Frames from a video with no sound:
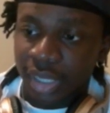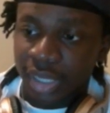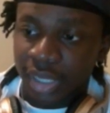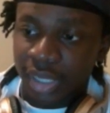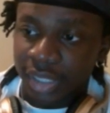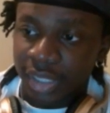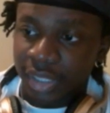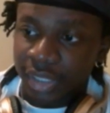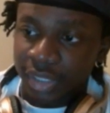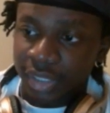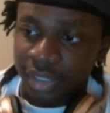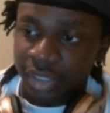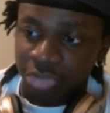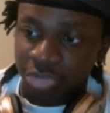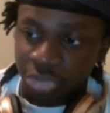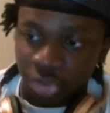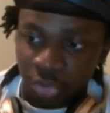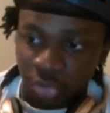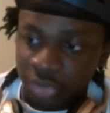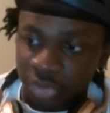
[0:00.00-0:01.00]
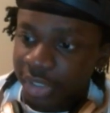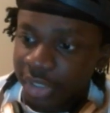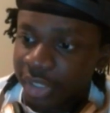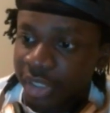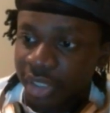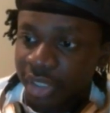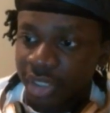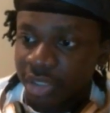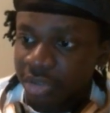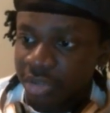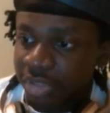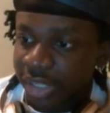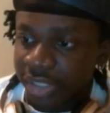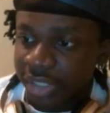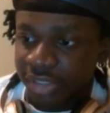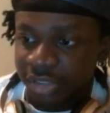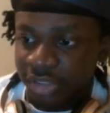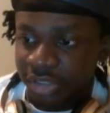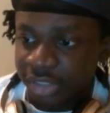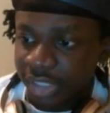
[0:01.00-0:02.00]
And Tuesday,
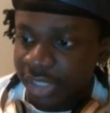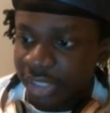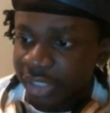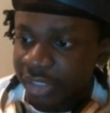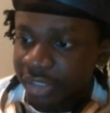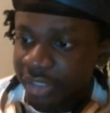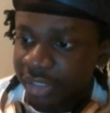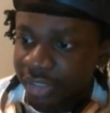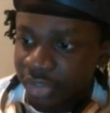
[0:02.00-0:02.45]
9 to 10,